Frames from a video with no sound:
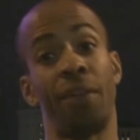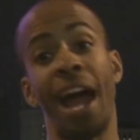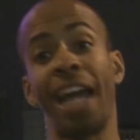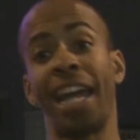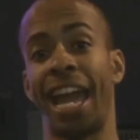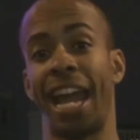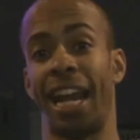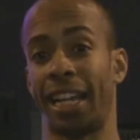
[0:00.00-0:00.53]
And I
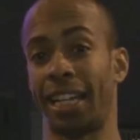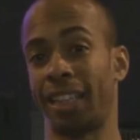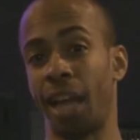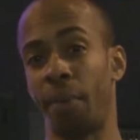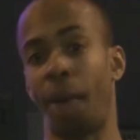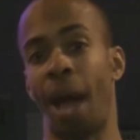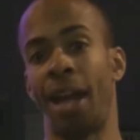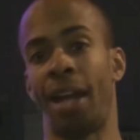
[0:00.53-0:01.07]
get it
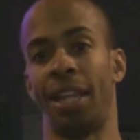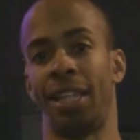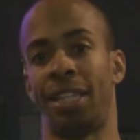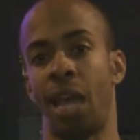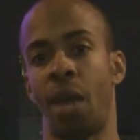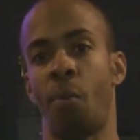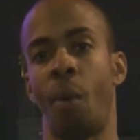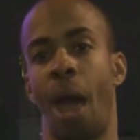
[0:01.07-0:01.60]
I'm kind of the
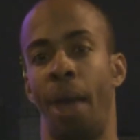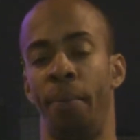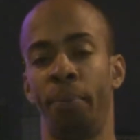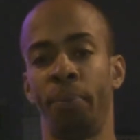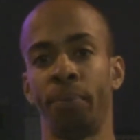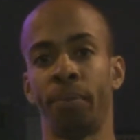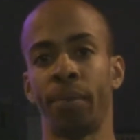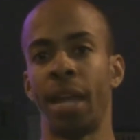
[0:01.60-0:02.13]
same way.
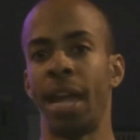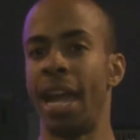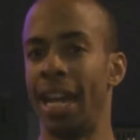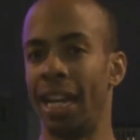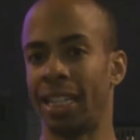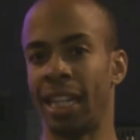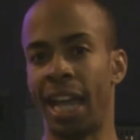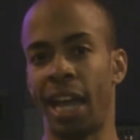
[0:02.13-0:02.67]
He
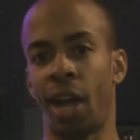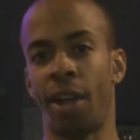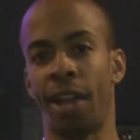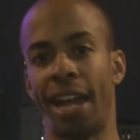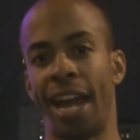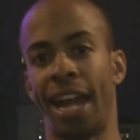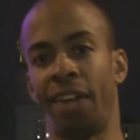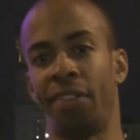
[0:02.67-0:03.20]
doesn't like all
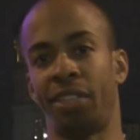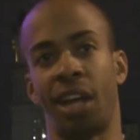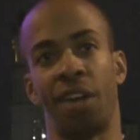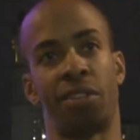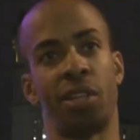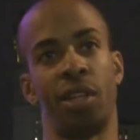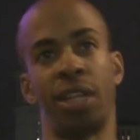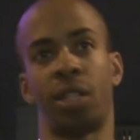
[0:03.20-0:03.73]
that negative
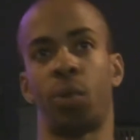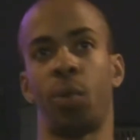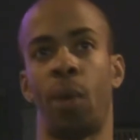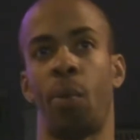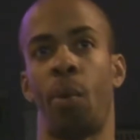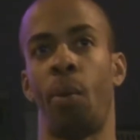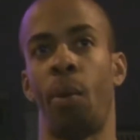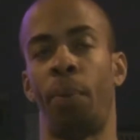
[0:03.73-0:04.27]
stuff. So this week
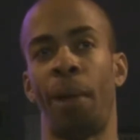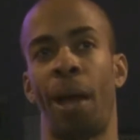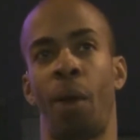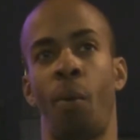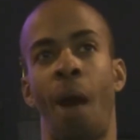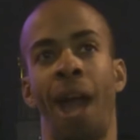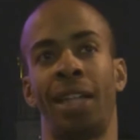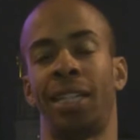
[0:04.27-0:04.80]
when we play
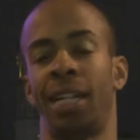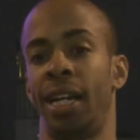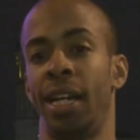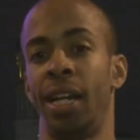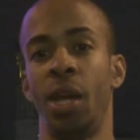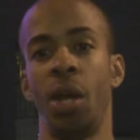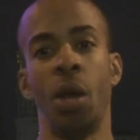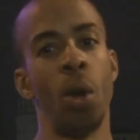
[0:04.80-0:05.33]
Washington,
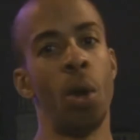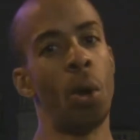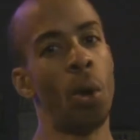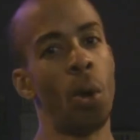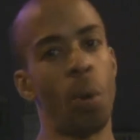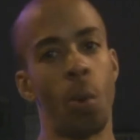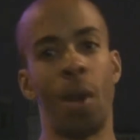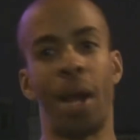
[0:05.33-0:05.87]

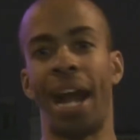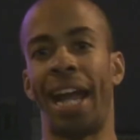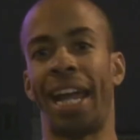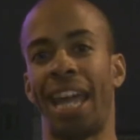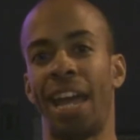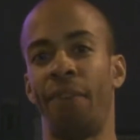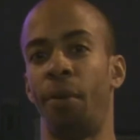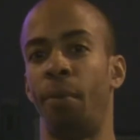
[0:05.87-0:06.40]
we're
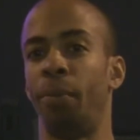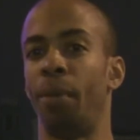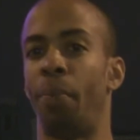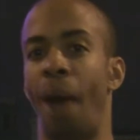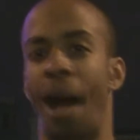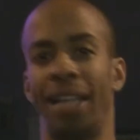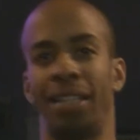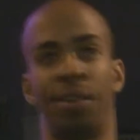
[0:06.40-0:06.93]
gonna give him the
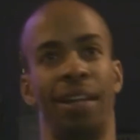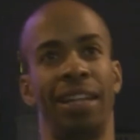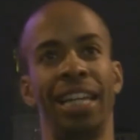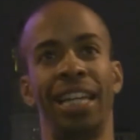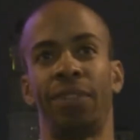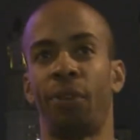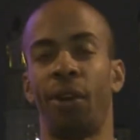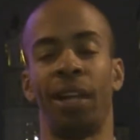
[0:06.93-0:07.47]
positive, at
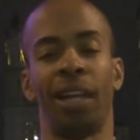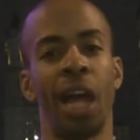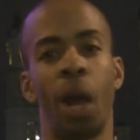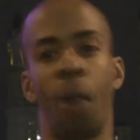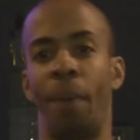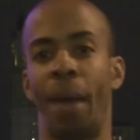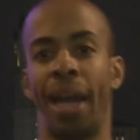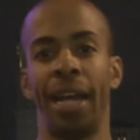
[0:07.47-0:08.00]
least for a
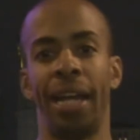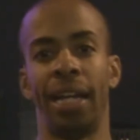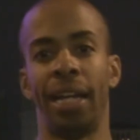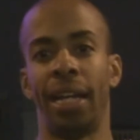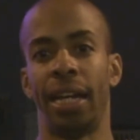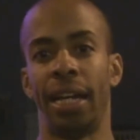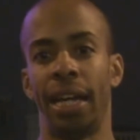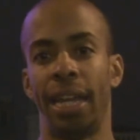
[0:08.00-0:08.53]
little bit,
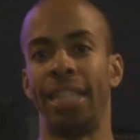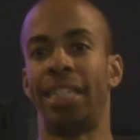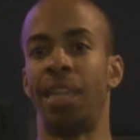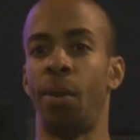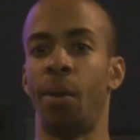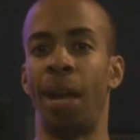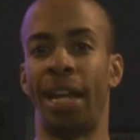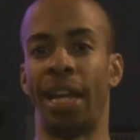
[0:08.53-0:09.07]

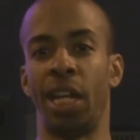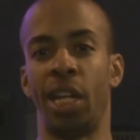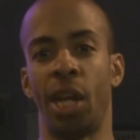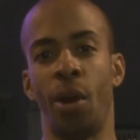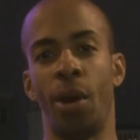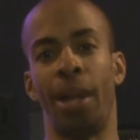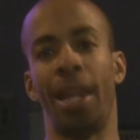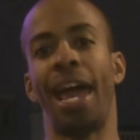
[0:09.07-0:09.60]
see what he can
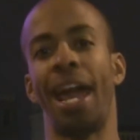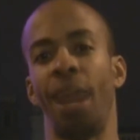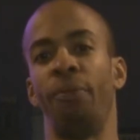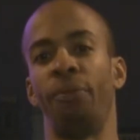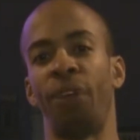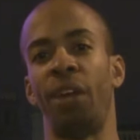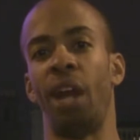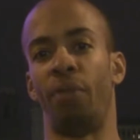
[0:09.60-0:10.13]
do and let him
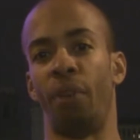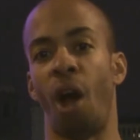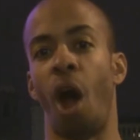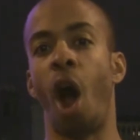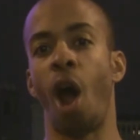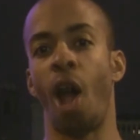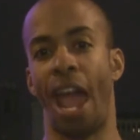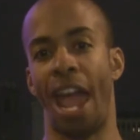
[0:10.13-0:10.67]
feed off of
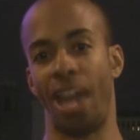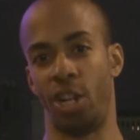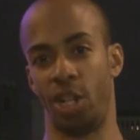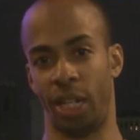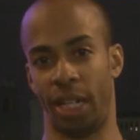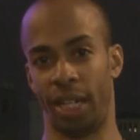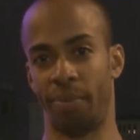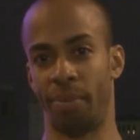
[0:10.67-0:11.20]
our
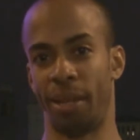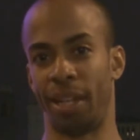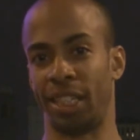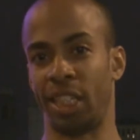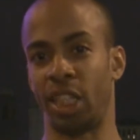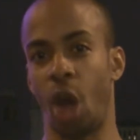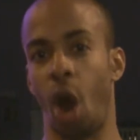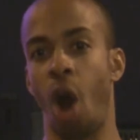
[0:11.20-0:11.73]
energy because
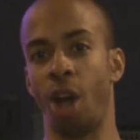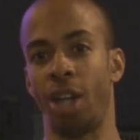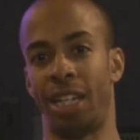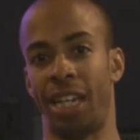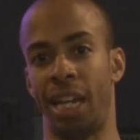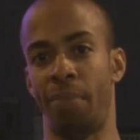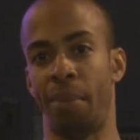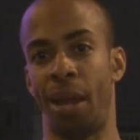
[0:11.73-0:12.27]
it's our
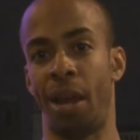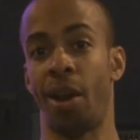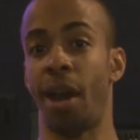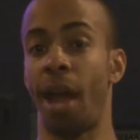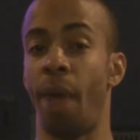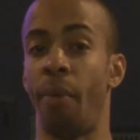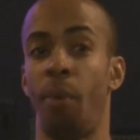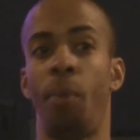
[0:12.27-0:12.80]
team here
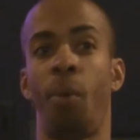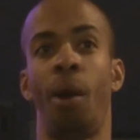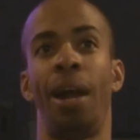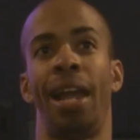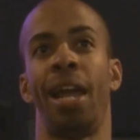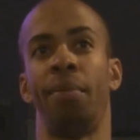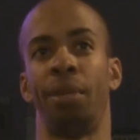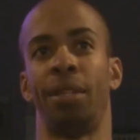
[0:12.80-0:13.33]
and we want
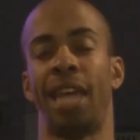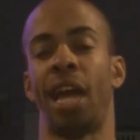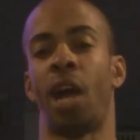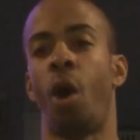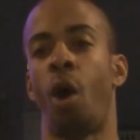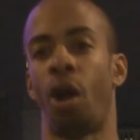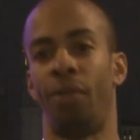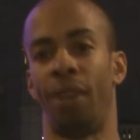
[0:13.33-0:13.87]
him to take
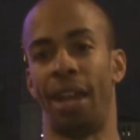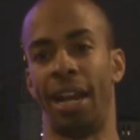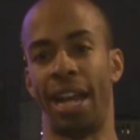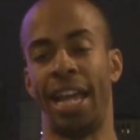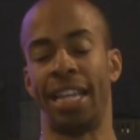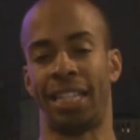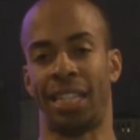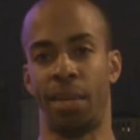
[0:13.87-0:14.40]
hold of it and
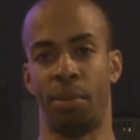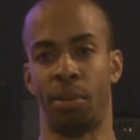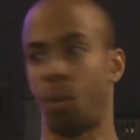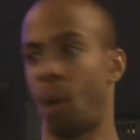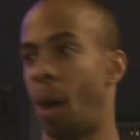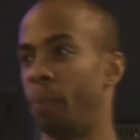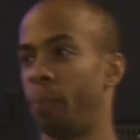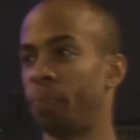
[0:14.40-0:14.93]
his team as
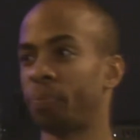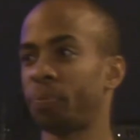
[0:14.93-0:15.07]
well.